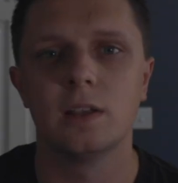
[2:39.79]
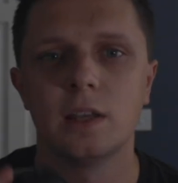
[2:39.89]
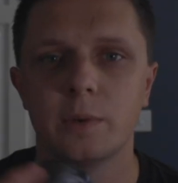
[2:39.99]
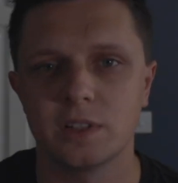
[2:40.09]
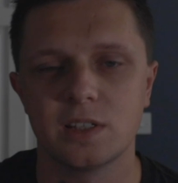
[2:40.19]

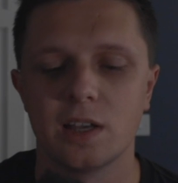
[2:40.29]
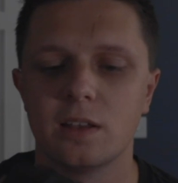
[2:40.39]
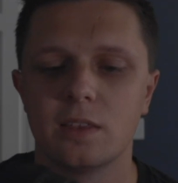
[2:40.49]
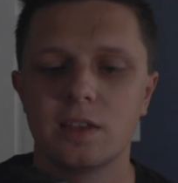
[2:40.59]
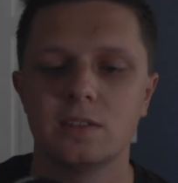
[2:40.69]
Now, as I said,
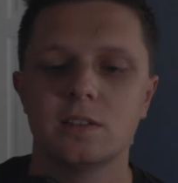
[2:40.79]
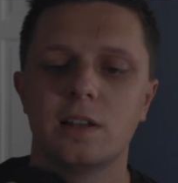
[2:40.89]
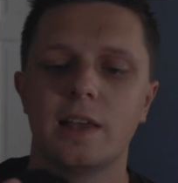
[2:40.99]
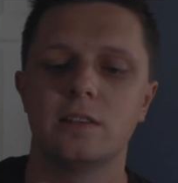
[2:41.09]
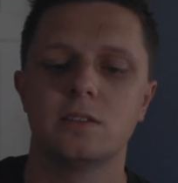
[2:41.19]
this is a
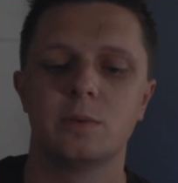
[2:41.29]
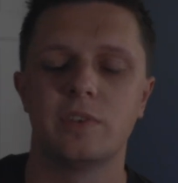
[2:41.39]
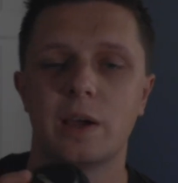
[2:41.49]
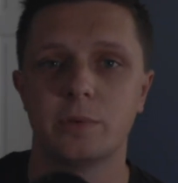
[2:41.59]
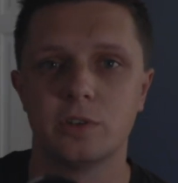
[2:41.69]
lens with
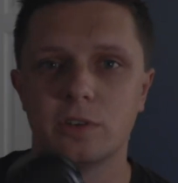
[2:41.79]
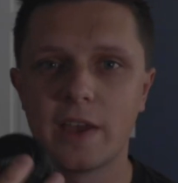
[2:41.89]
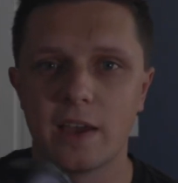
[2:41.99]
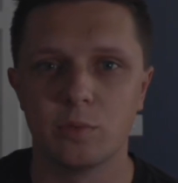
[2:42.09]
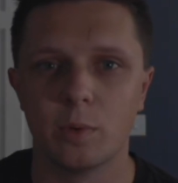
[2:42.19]
an aperture of
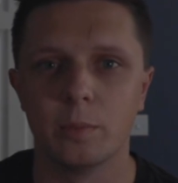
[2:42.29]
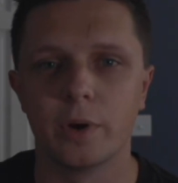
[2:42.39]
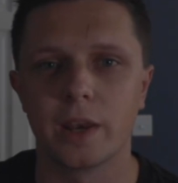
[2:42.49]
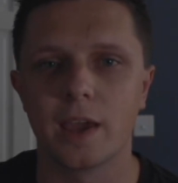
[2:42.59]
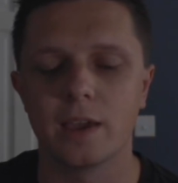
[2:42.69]

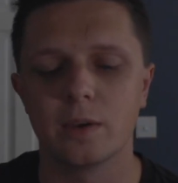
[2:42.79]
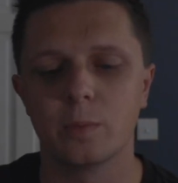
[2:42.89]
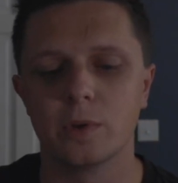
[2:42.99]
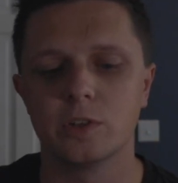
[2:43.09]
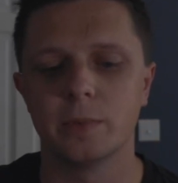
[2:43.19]

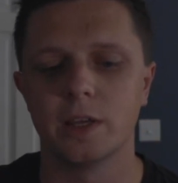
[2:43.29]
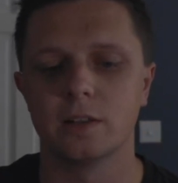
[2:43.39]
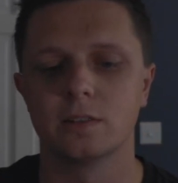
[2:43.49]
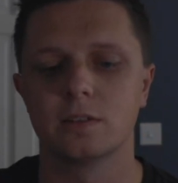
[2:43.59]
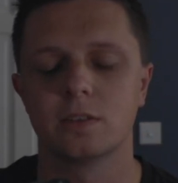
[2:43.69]
f1.8, which
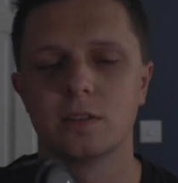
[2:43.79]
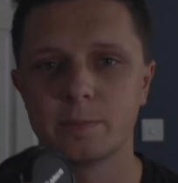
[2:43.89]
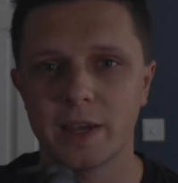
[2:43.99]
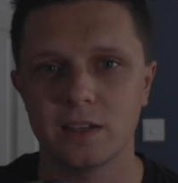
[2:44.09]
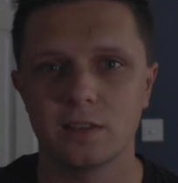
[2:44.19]
means the
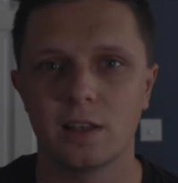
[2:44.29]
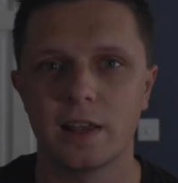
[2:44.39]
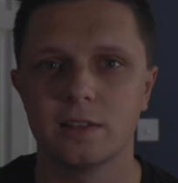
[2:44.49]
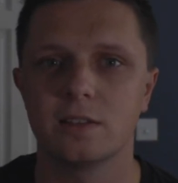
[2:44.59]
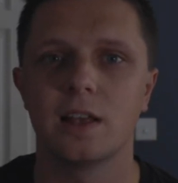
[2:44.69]
space in the
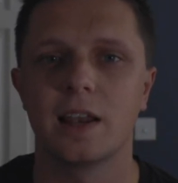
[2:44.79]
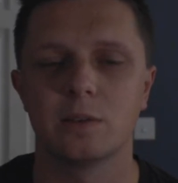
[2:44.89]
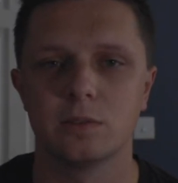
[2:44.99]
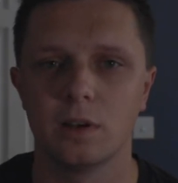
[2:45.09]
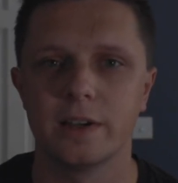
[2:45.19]
lens that
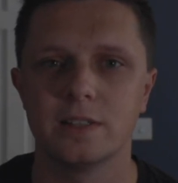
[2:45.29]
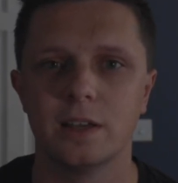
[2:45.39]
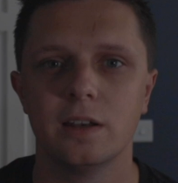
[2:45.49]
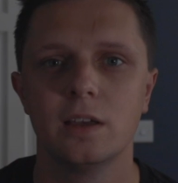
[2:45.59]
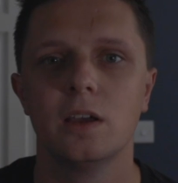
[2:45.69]
allows light
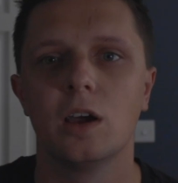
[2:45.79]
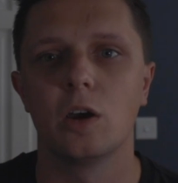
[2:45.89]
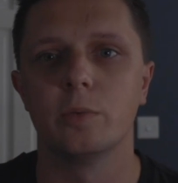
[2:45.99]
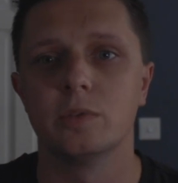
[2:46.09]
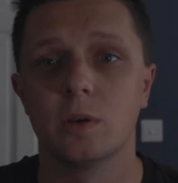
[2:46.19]
in
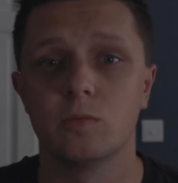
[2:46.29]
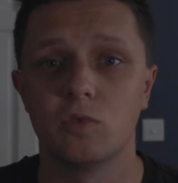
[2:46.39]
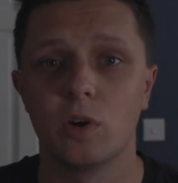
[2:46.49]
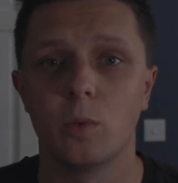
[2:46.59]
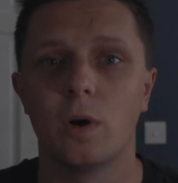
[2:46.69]
opens up
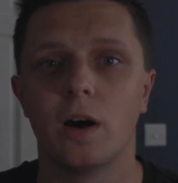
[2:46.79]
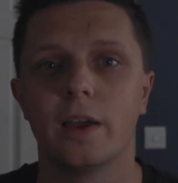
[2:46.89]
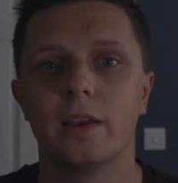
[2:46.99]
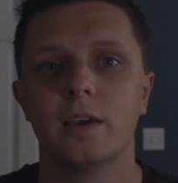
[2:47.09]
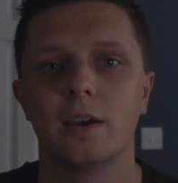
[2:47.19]
real
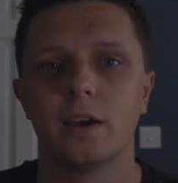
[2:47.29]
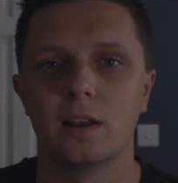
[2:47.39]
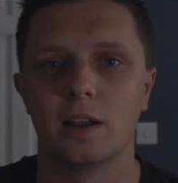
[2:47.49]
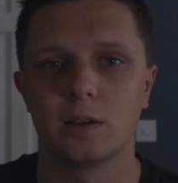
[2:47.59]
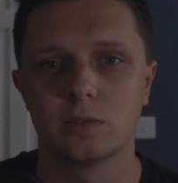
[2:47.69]
wide and
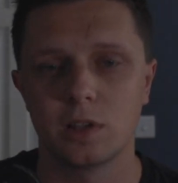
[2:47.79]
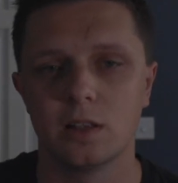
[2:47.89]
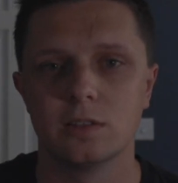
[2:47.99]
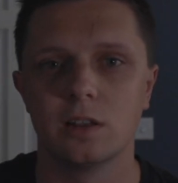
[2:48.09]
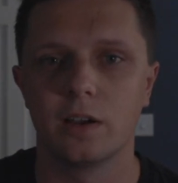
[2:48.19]
allows
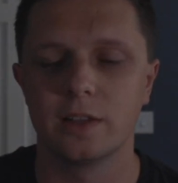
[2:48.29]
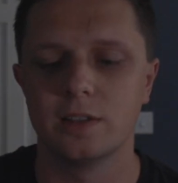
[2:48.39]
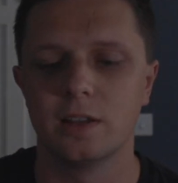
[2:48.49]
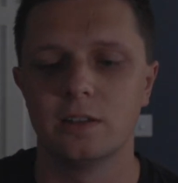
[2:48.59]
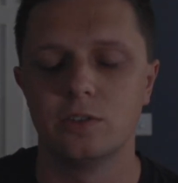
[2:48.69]
tons of
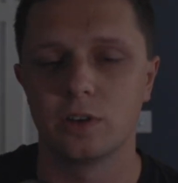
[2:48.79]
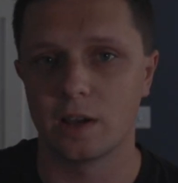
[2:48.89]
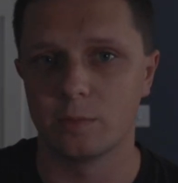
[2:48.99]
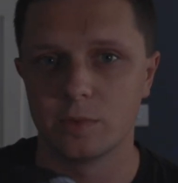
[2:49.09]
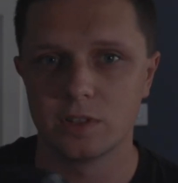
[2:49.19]
light into your
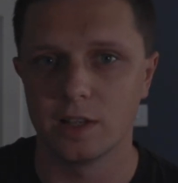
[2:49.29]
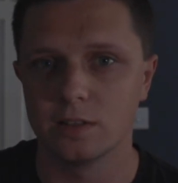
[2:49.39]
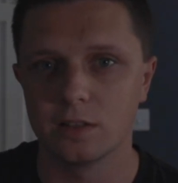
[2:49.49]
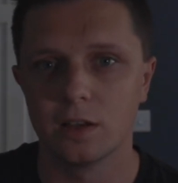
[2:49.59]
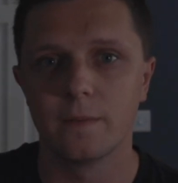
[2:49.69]
camera's
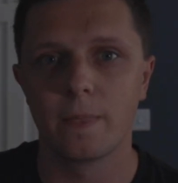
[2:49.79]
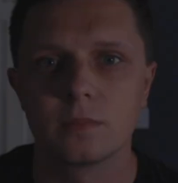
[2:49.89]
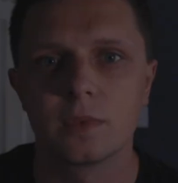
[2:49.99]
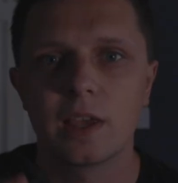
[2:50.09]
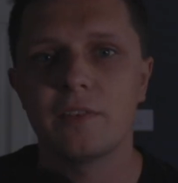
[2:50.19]
sensor.
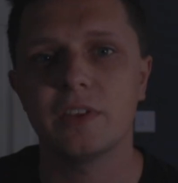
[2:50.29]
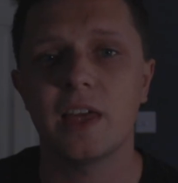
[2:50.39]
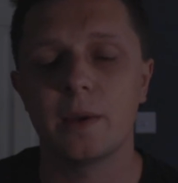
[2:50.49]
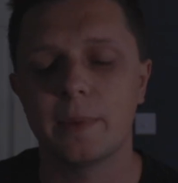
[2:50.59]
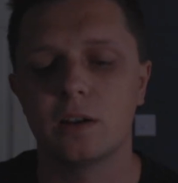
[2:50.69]
Having
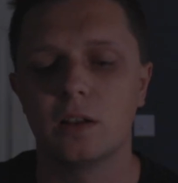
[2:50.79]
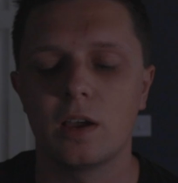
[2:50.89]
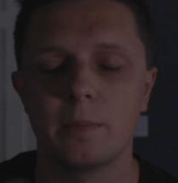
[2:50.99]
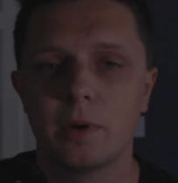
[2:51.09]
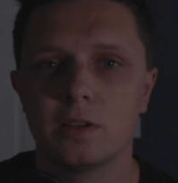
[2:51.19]
that amount of
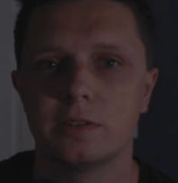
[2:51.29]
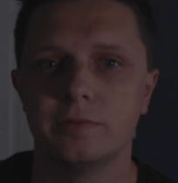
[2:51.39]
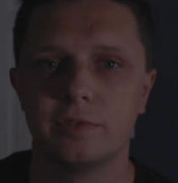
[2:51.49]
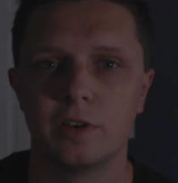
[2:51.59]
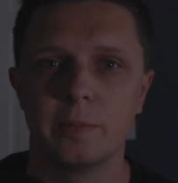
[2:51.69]
light
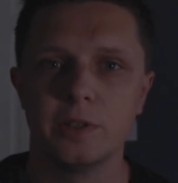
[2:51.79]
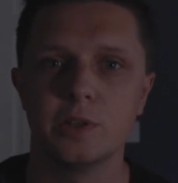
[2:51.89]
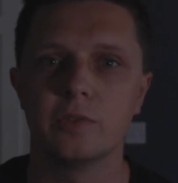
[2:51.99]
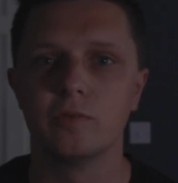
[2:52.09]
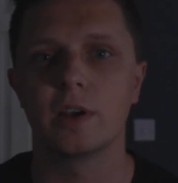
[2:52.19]
passing through means
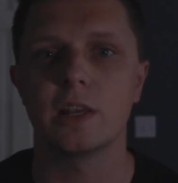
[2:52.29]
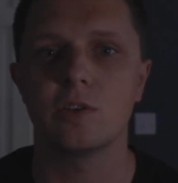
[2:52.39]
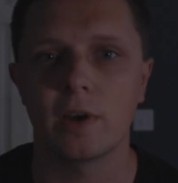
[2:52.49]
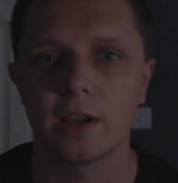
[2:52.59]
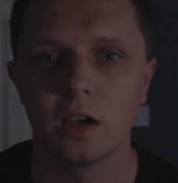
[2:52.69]
you can really
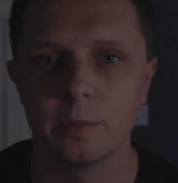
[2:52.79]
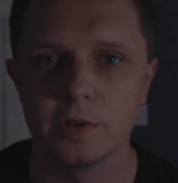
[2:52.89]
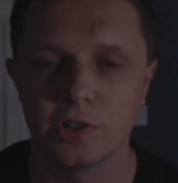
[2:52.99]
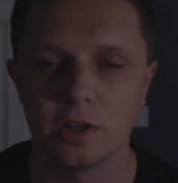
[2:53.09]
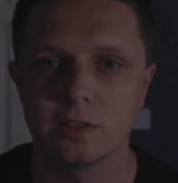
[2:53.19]
crank up
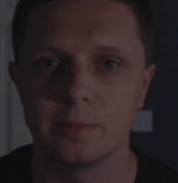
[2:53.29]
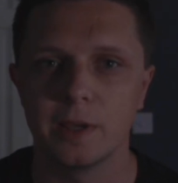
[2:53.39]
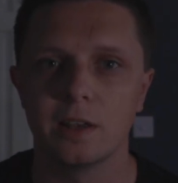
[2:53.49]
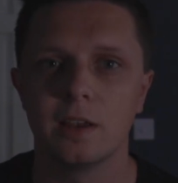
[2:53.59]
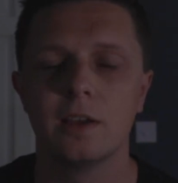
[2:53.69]
your shutter
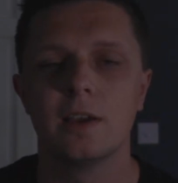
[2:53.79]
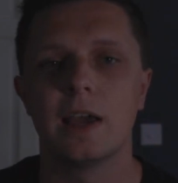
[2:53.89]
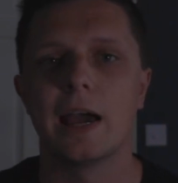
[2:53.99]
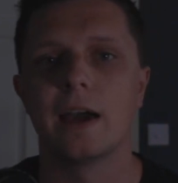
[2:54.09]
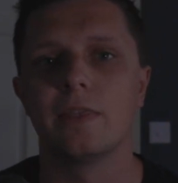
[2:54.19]
speed,
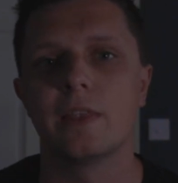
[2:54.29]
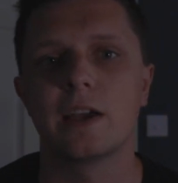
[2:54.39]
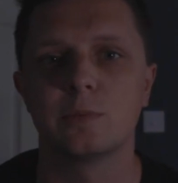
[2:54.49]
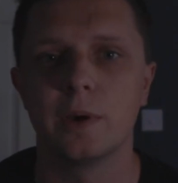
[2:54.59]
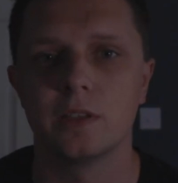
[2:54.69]
and
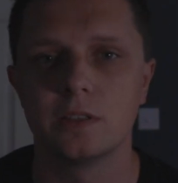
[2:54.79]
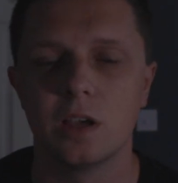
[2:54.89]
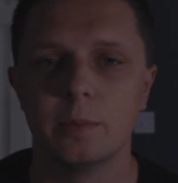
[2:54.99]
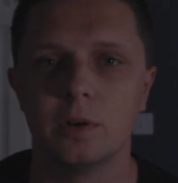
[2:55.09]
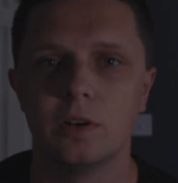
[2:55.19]
that's where the
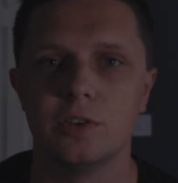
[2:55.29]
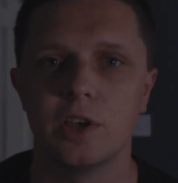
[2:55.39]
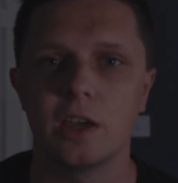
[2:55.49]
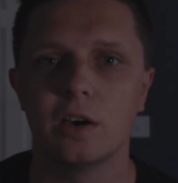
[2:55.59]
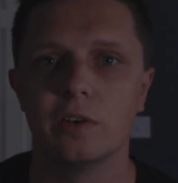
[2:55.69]

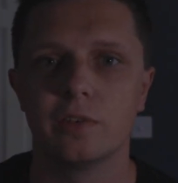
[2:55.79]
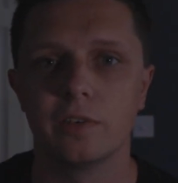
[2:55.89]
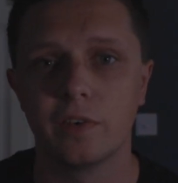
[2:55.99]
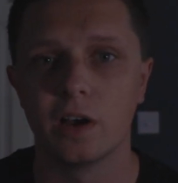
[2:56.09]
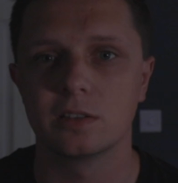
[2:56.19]
terminology of a
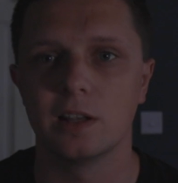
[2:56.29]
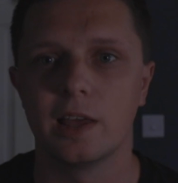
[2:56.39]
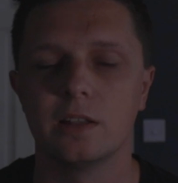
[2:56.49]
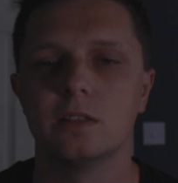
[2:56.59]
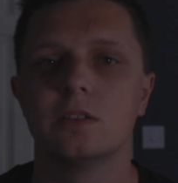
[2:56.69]
fast
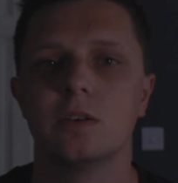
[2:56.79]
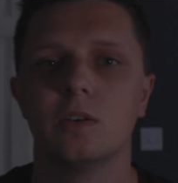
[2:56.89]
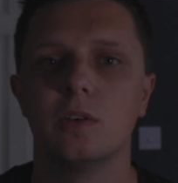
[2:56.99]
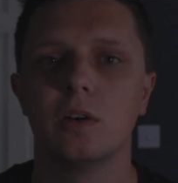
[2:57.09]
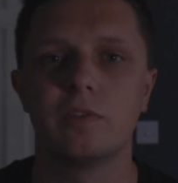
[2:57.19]
lens
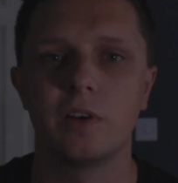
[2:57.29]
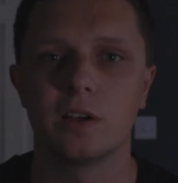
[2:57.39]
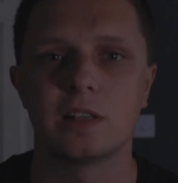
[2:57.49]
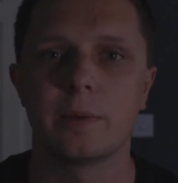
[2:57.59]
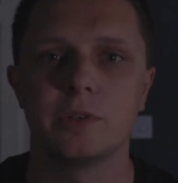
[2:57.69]
or a
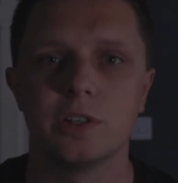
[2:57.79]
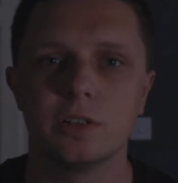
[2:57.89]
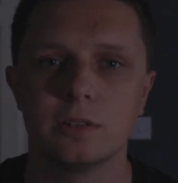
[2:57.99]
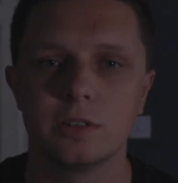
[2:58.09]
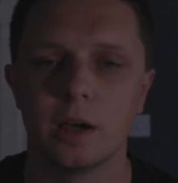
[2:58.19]
fast aperture
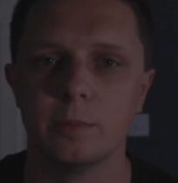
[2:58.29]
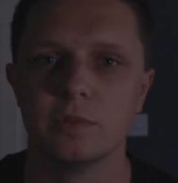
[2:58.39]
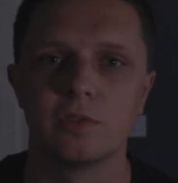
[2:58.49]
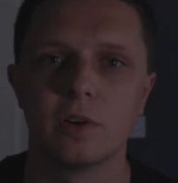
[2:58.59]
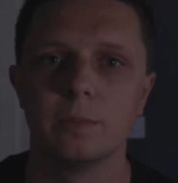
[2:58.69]
comes
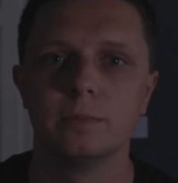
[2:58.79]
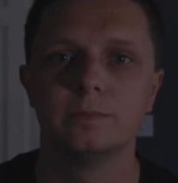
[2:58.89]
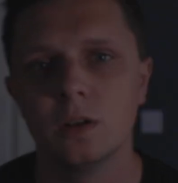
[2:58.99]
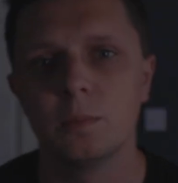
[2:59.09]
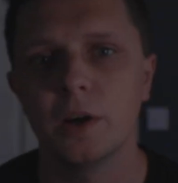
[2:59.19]
from.
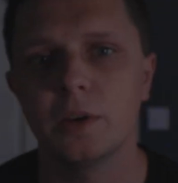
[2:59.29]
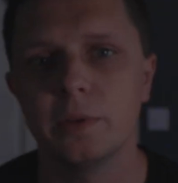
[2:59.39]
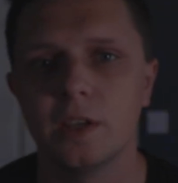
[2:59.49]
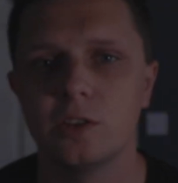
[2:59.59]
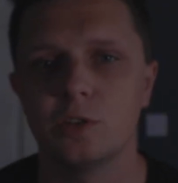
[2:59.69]
By
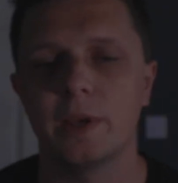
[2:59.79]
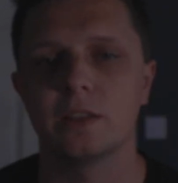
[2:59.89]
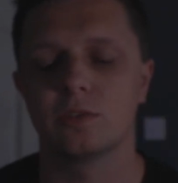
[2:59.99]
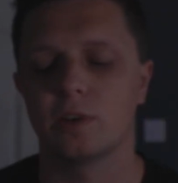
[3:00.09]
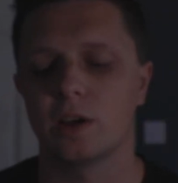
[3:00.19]
doing this, you'll be
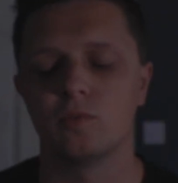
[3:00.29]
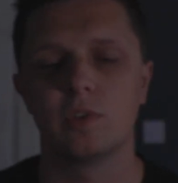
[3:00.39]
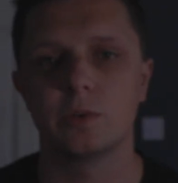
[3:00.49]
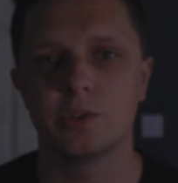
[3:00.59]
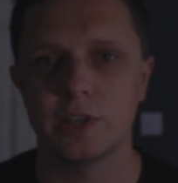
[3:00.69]
able to create a
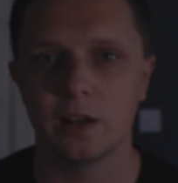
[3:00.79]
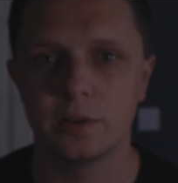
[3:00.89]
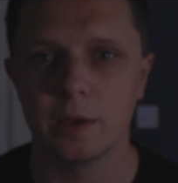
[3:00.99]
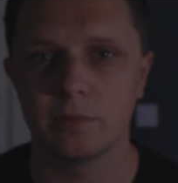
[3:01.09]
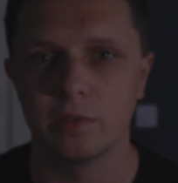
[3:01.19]
real shallow
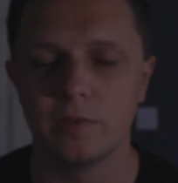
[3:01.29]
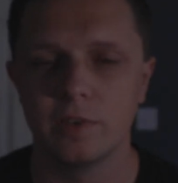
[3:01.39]
depth of